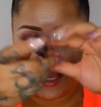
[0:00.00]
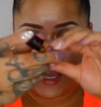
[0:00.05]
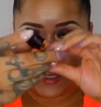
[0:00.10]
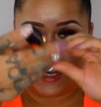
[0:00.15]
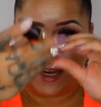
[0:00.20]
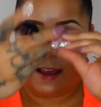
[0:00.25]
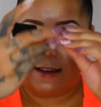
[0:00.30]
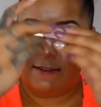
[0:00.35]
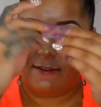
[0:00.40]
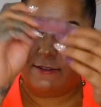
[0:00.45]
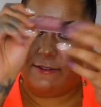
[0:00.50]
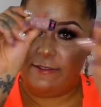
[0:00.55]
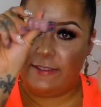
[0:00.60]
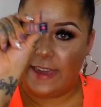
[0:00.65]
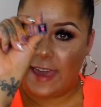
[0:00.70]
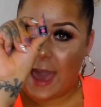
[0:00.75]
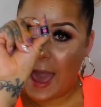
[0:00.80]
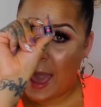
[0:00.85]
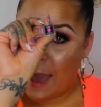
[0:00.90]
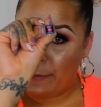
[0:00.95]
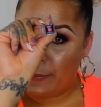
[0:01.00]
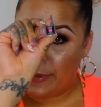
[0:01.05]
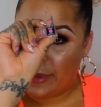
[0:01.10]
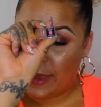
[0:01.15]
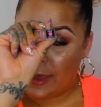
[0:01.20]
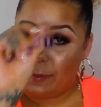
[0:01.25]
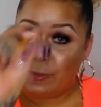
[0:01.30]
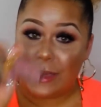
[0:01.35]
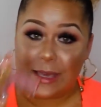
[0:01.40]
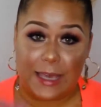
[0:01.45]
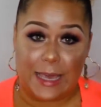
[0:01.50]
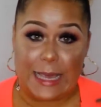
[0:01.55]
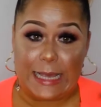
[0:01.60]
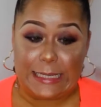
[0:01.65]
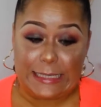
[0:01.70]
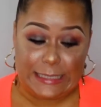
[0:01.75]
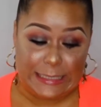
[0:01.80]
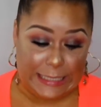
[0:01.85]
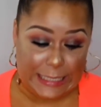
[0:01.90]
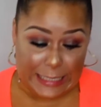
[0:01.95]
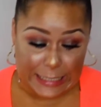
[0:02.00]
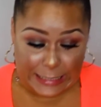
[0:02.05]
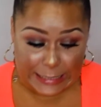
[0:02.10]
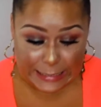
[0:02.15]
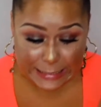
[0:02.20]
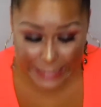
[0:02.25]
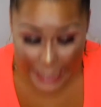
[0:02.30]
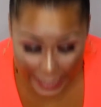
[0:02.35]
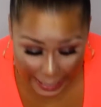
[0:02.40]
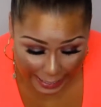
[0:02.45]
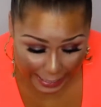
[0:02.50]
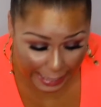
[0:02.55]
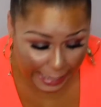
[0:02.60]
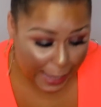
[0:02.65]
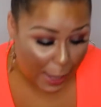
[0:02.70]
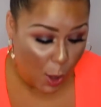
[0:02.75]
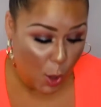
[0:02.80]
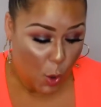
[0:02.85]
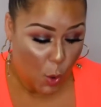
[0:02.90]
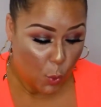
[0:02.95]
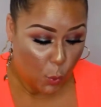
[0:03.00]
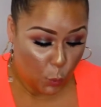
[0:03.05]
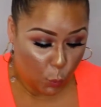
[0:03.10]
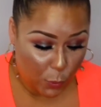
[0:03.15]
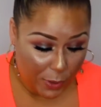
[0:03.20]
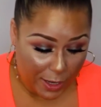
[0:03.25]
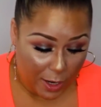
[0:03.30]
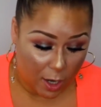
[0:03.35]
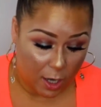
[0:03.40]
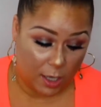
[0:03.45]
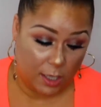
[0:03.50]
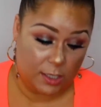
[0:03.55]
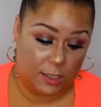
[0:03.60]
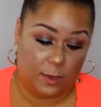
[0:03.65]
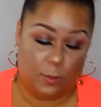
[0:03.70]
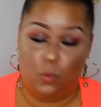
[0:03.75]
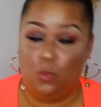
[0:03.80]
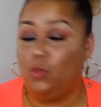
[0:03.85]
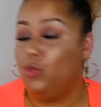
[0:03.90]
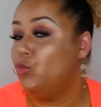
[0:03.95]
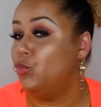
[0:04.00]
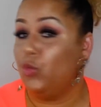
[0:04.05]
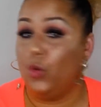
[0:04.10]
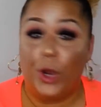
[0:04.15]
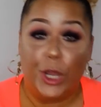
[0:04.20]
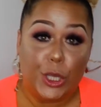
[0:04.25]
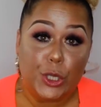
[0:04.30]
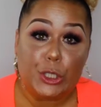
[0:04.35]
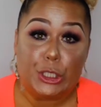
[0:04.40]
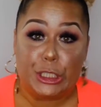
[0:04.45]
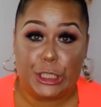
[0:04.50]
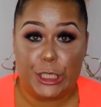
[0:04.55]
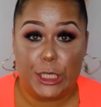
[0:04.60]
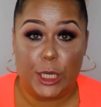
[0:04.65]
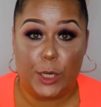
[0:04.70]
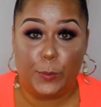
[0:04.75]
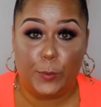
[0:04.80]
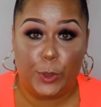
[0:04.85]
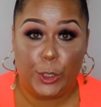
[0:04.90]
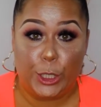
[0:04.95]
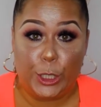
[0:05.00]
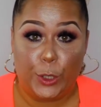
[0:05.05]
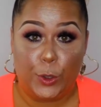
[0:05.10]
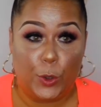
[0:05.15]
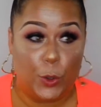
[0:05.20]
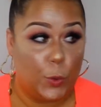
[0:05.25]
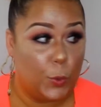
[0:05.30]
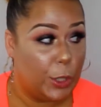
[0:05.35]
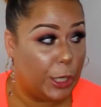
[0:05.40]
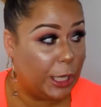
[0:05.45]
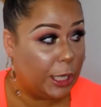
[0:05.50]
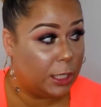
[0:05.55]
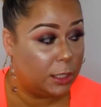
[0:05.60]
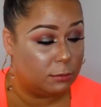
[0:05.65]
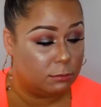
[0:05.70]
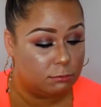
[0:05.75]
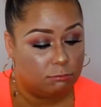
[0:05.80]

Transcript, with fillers: in VIP because today we are some royalty up in here, okay?